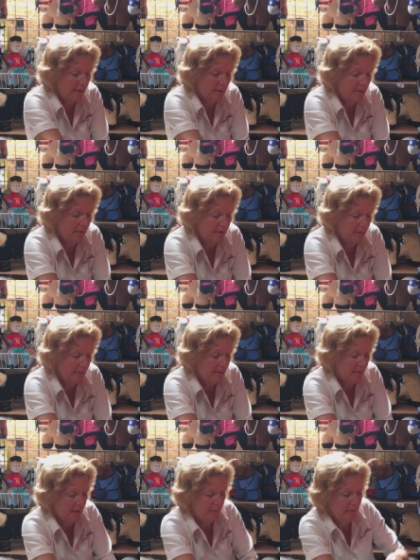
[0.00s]
can
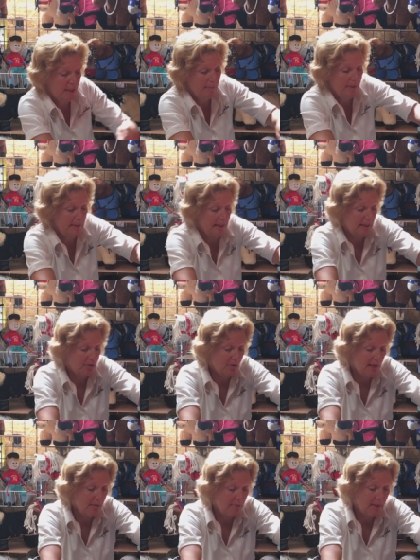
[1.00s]
see I'll
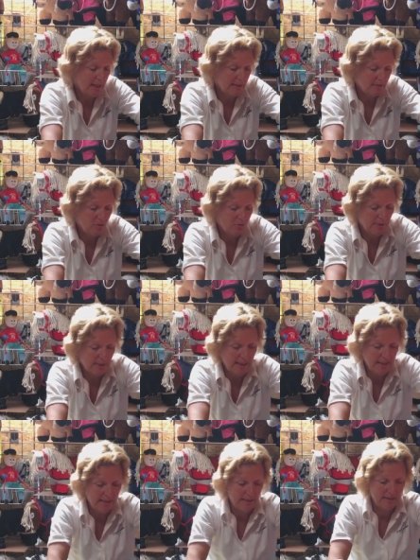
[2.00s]
try and plait
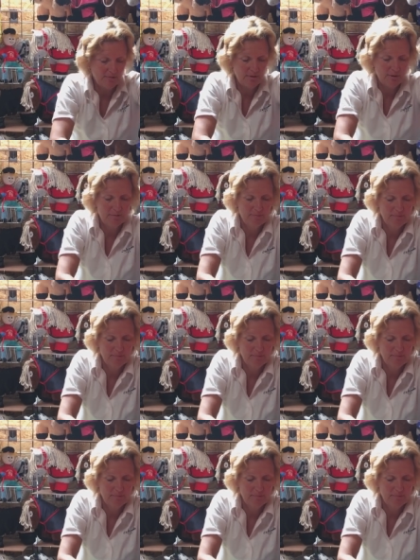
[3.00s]
upside down